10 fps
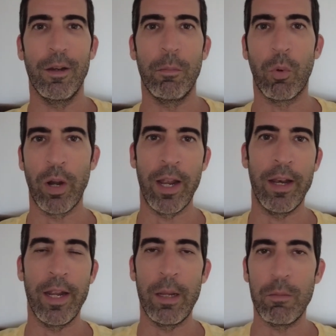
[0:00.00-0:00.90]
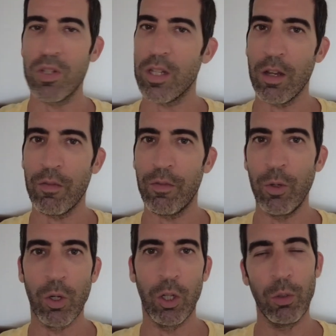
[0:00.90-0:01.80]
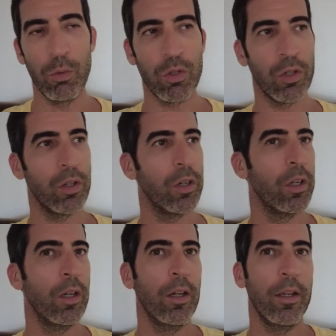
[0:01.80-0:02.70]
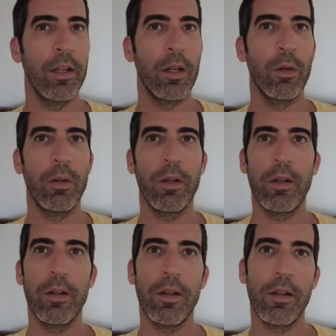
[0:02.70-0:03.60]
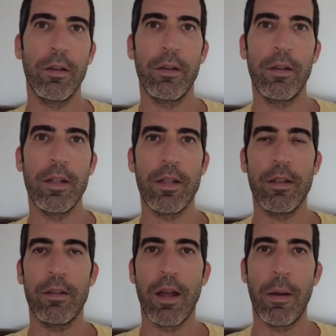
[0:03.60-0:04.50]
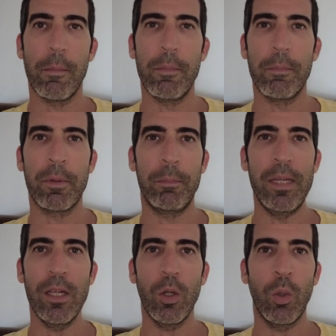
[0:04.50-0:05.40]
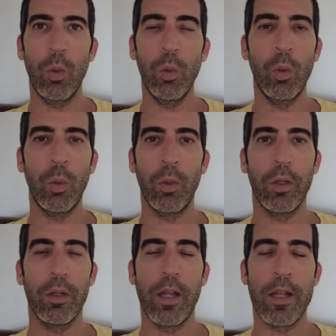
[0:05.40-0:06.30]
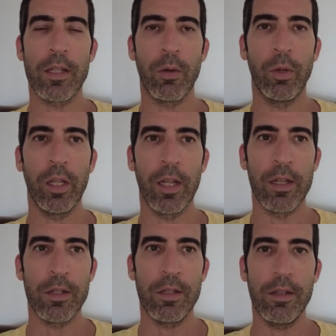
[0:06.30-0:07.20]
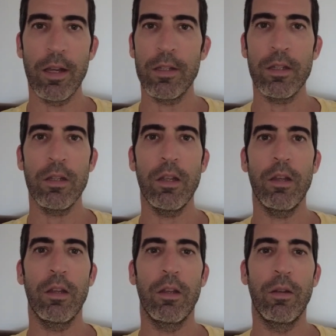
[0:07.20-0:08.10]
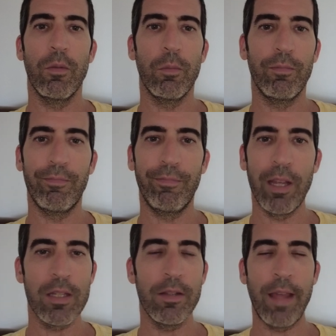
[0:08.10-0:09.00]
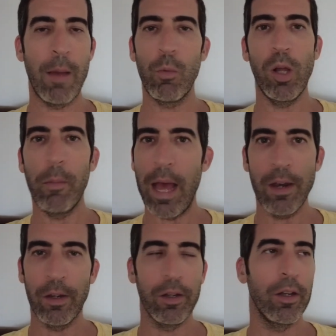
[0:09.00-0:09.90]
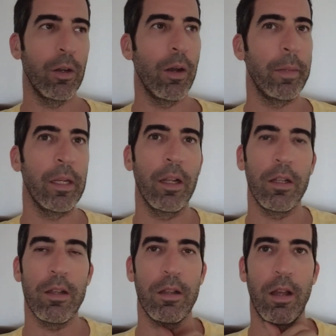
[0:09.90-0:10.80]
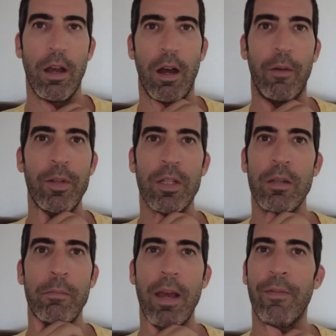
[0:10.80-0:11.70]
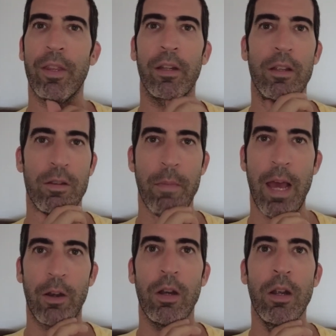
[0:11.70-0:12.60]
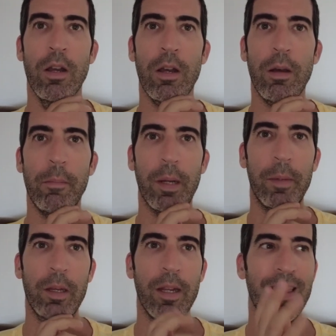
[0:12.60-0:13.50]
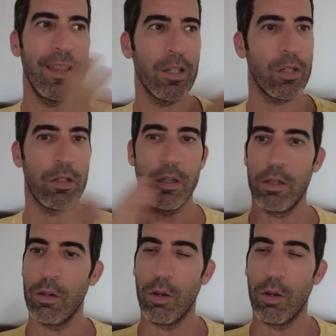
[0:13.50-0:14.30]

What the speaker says: brand name stuff, you're a loser. You know, it, being cool, as I realized, doesn't damn well matter. I mean, obviously everything doesn't matter, but I mean, in this